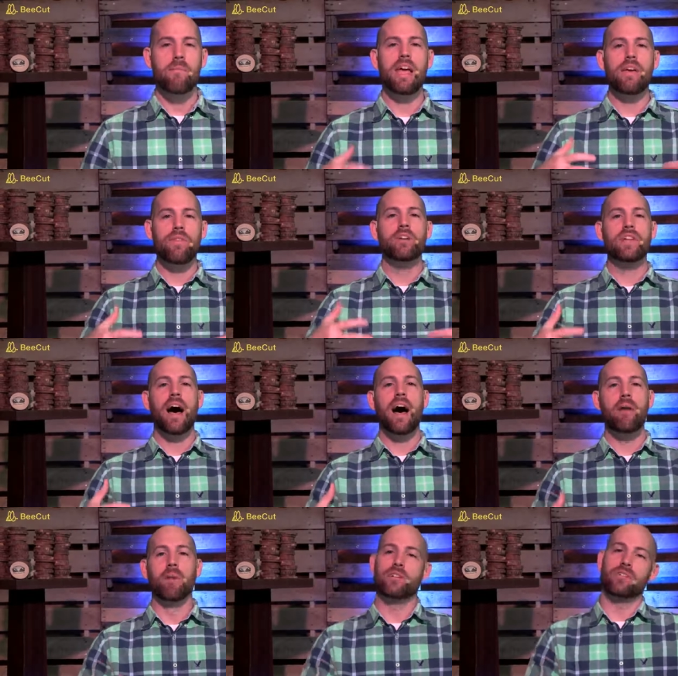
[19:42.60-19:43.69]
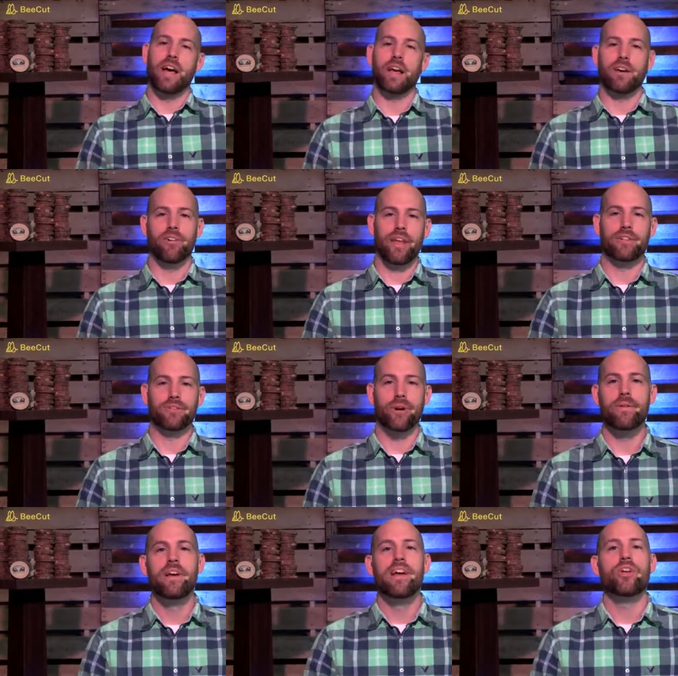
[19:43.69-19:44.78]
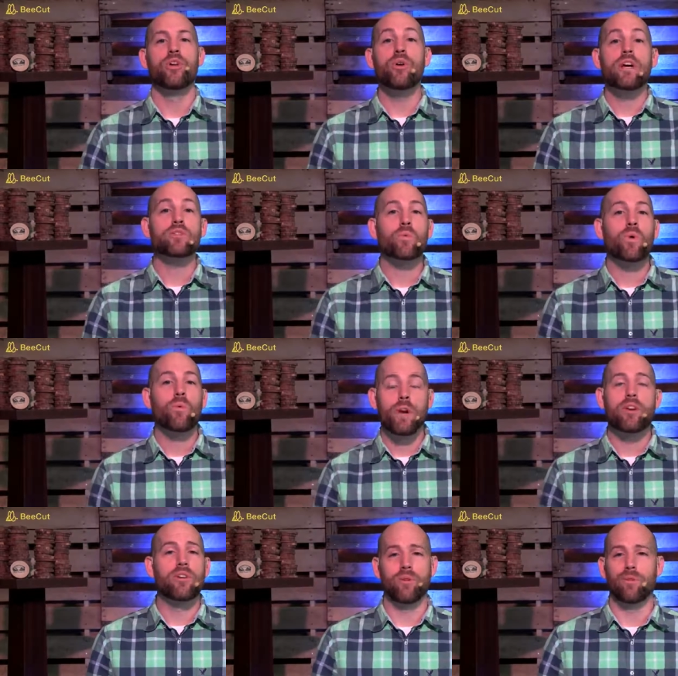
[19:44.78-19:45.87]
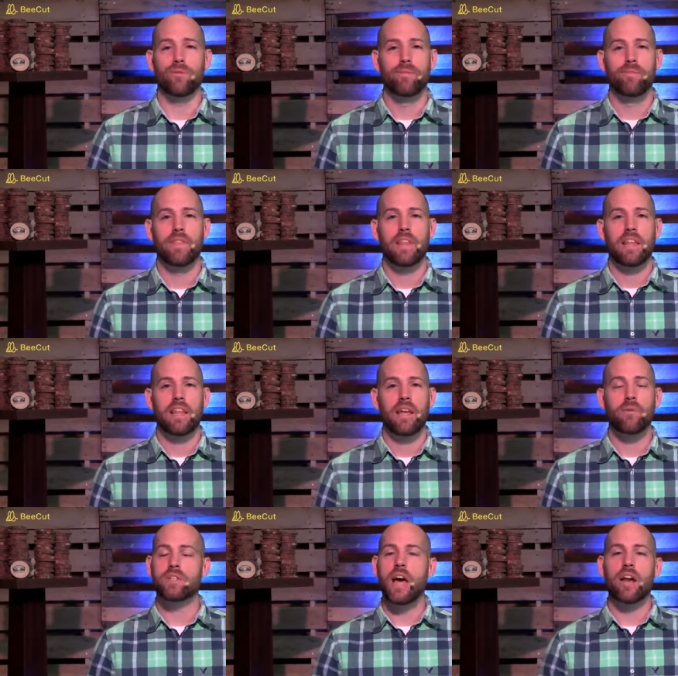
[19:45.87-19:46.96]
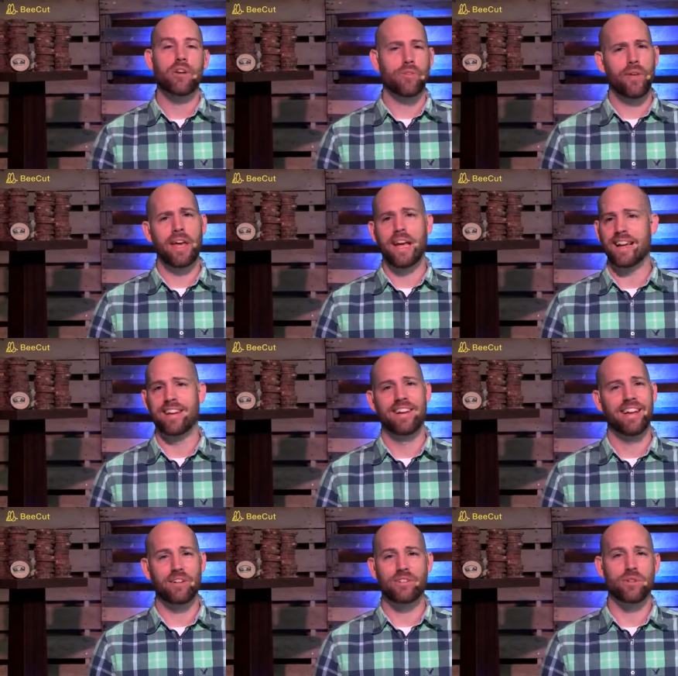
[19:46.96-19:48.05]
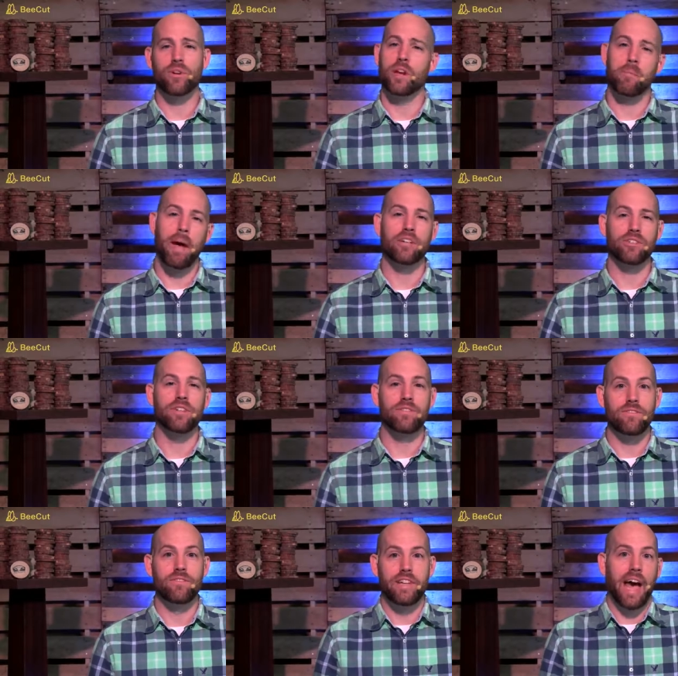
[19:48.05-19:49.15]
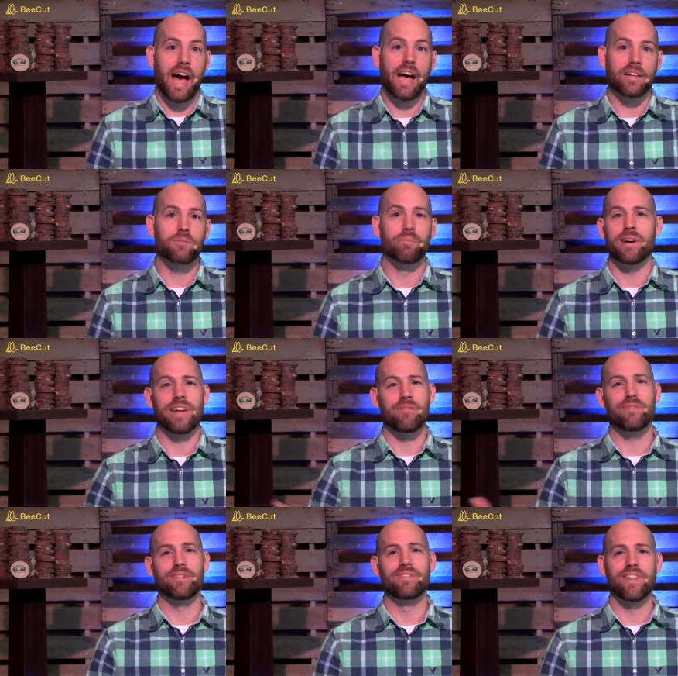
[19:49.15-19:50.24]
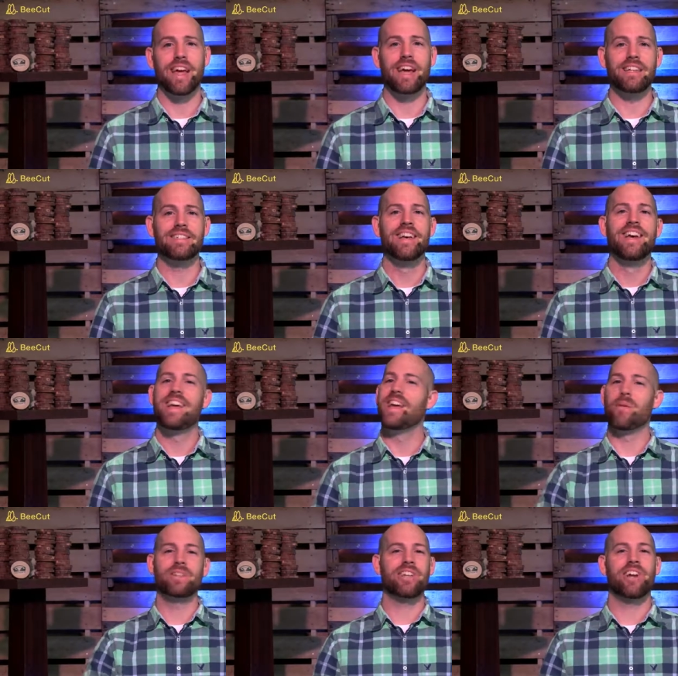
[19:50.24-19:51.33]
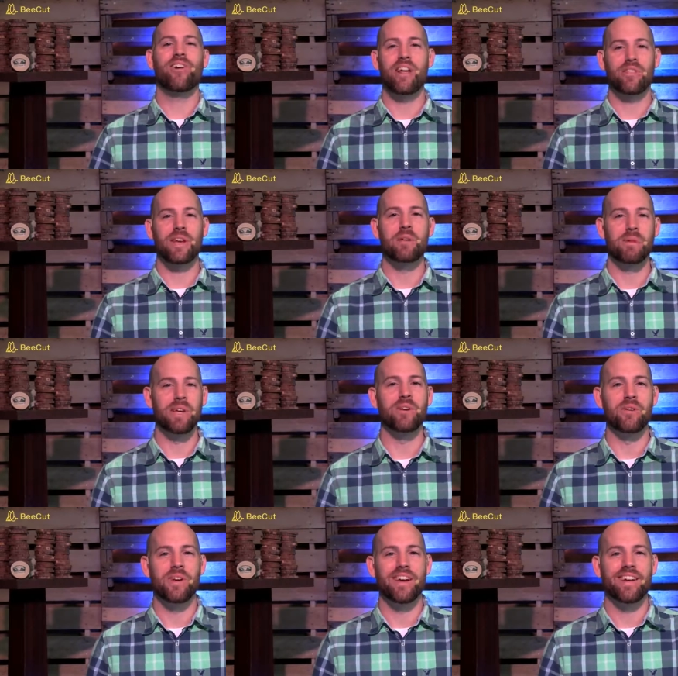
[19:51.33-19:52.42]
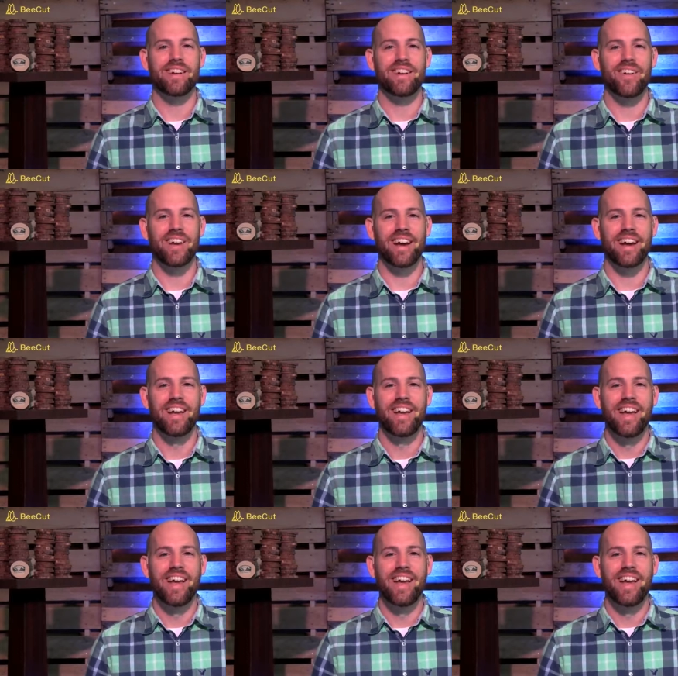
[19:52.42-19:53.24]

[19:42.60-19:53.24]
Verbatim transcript: In their time, much like on that show, eunuchs were ridiculed. It was not a good thing, as you can imagine, guys, but even ladies, it wasn't a great thing to be a eunuch, okay?